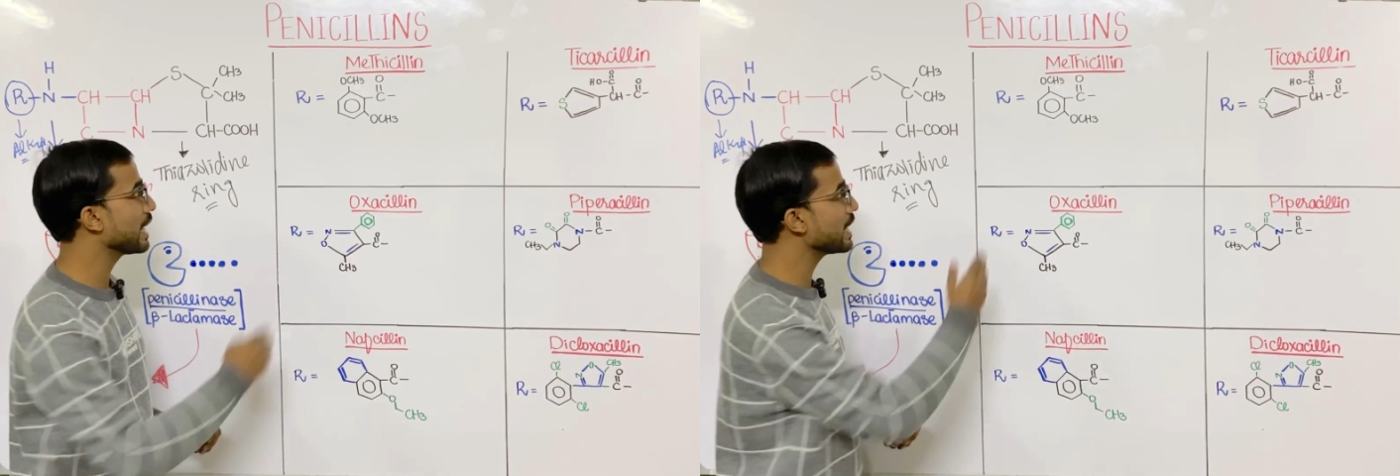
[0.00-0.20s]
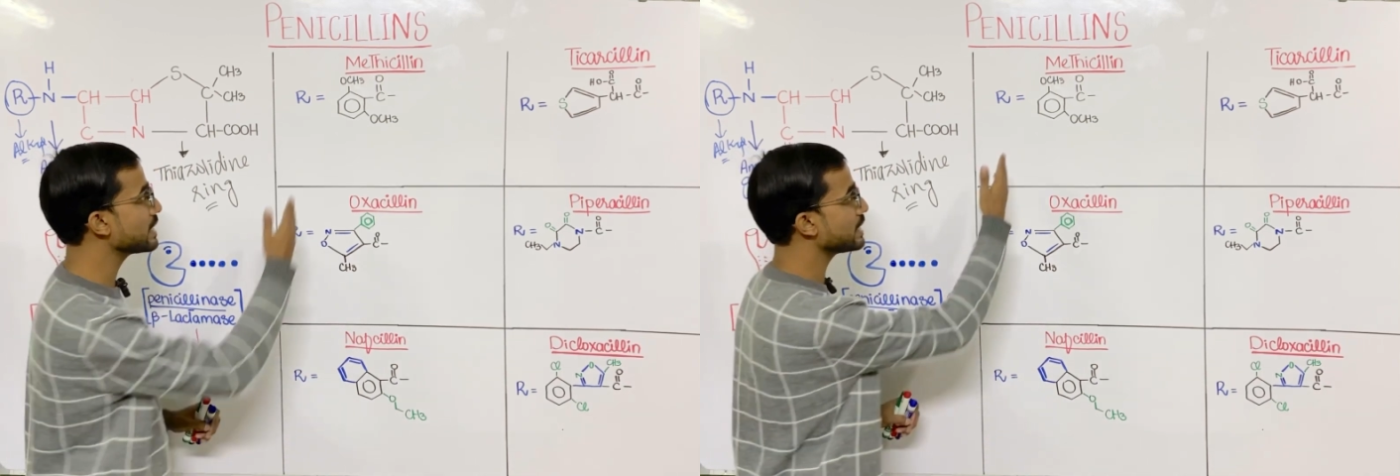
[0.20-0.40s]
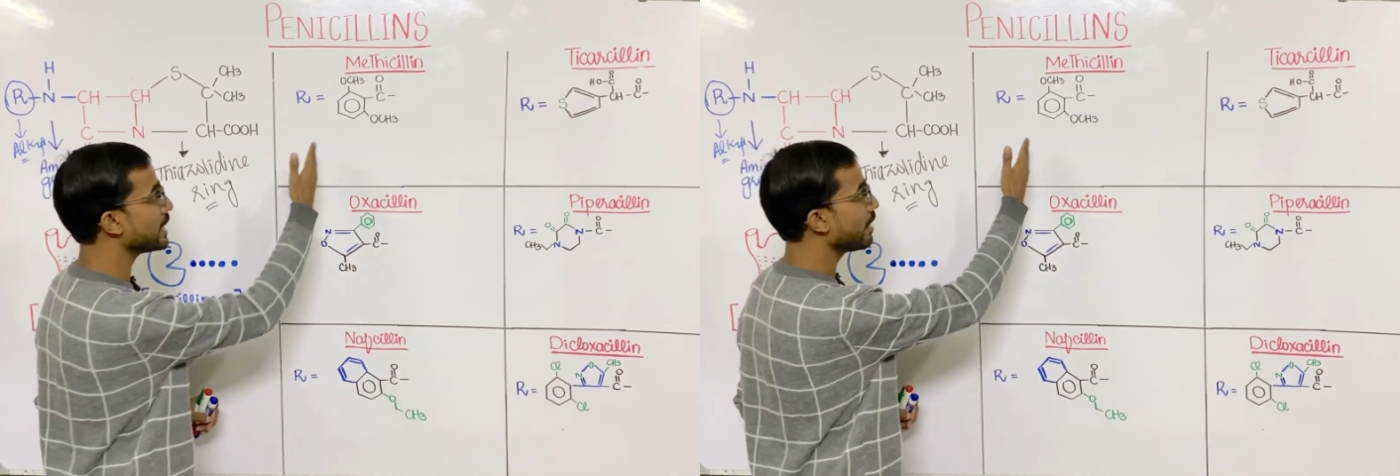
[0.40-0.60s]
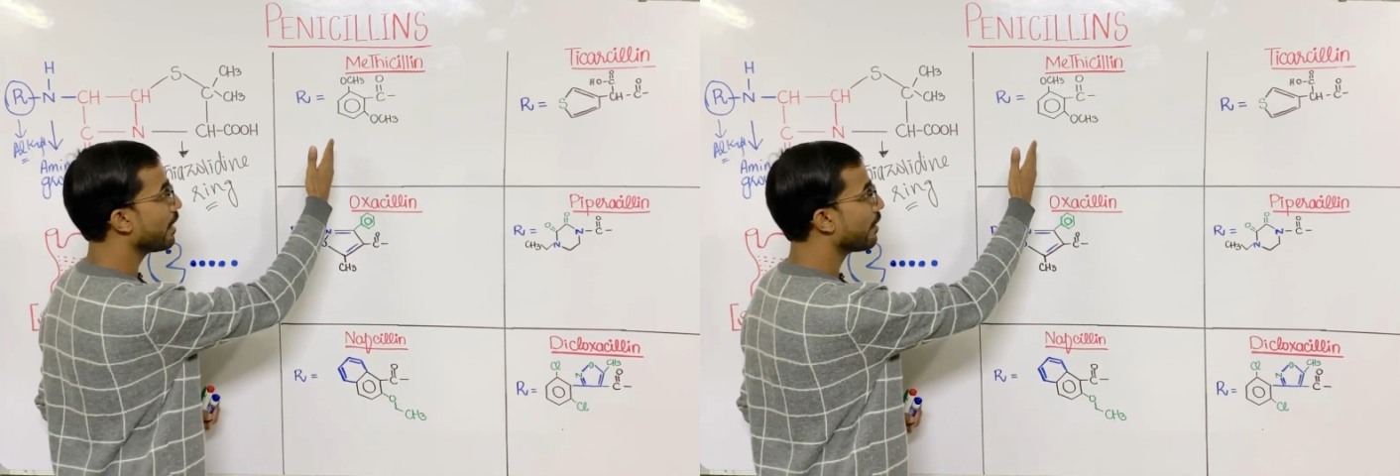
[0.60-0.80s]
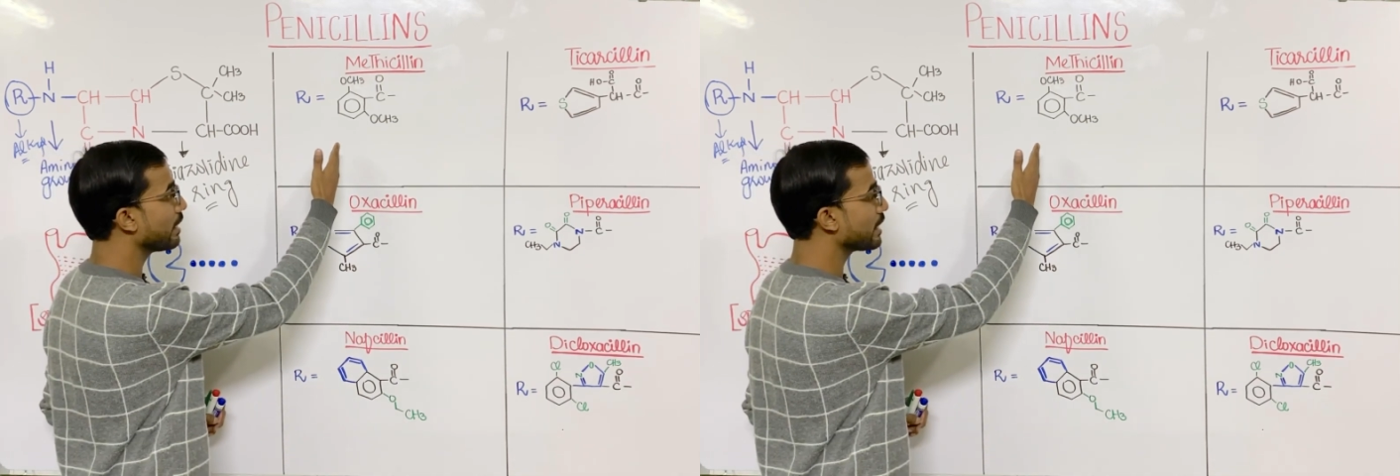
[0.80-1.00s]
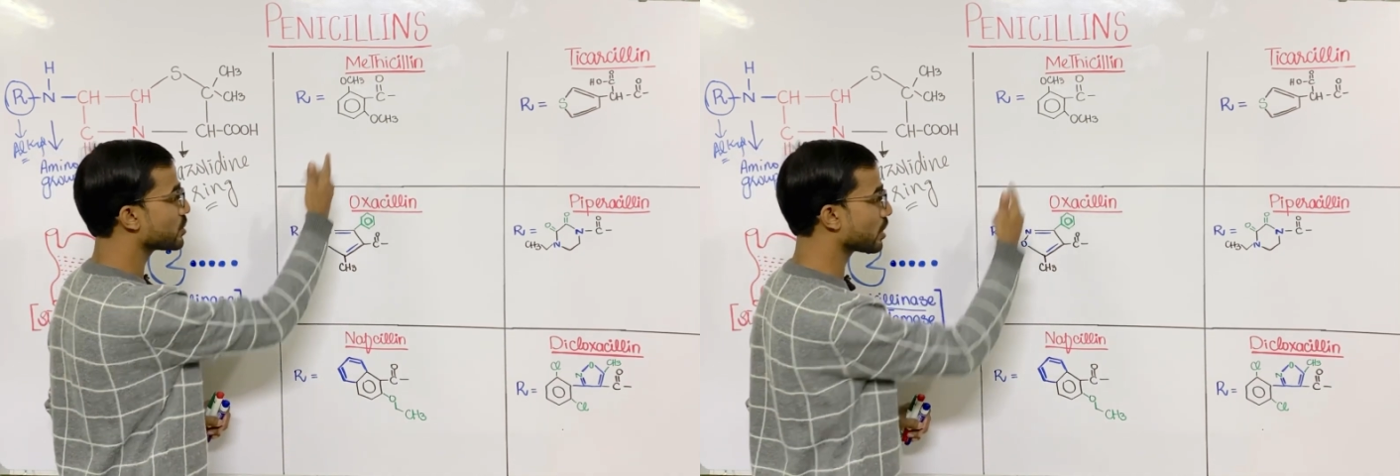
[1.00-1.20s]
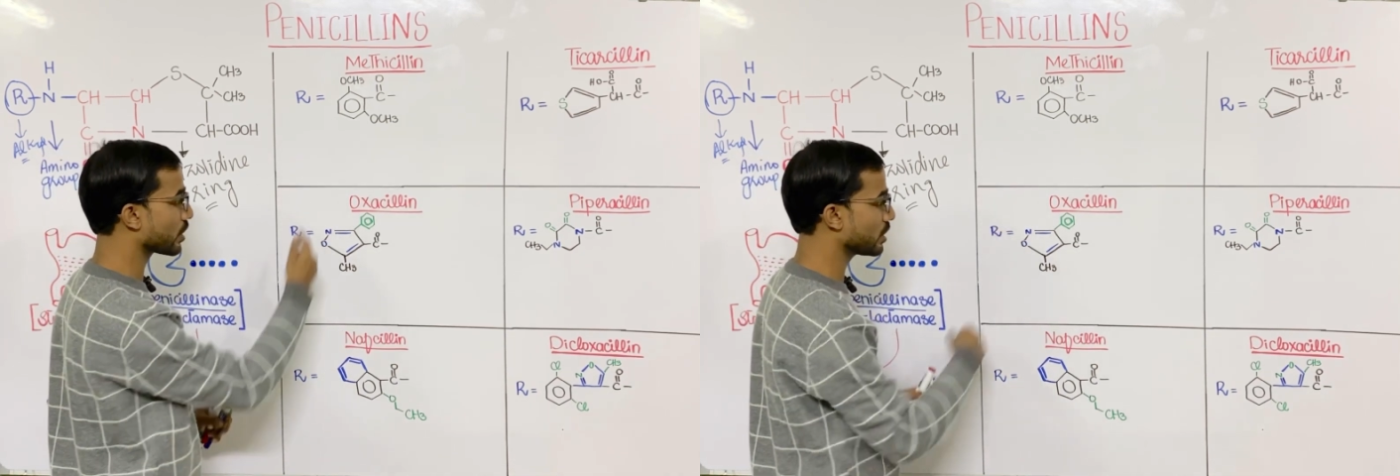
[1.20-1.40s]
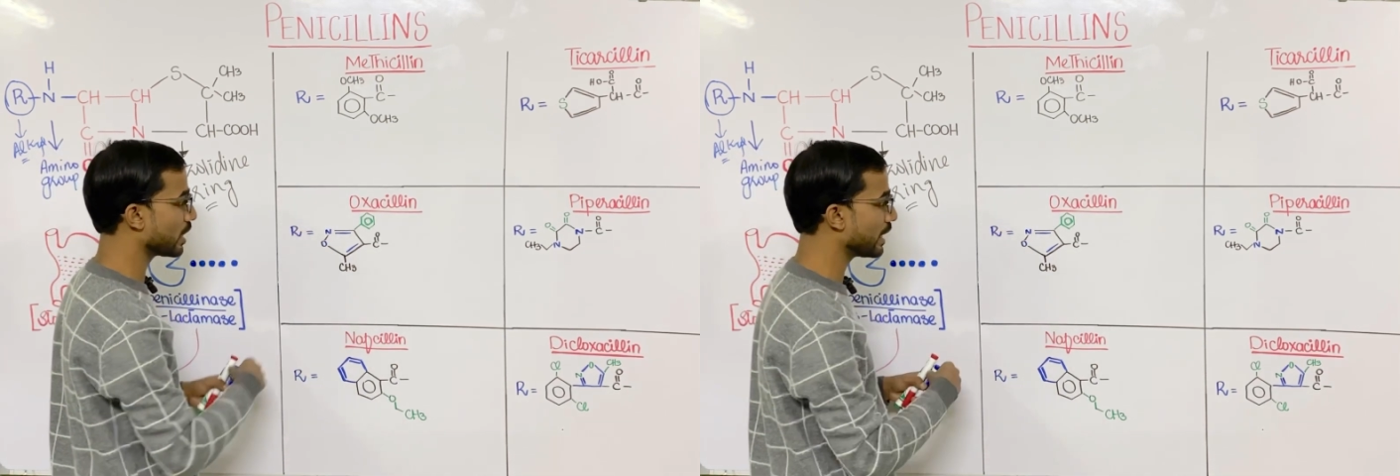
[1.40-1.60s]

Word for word: Here is the ring structure.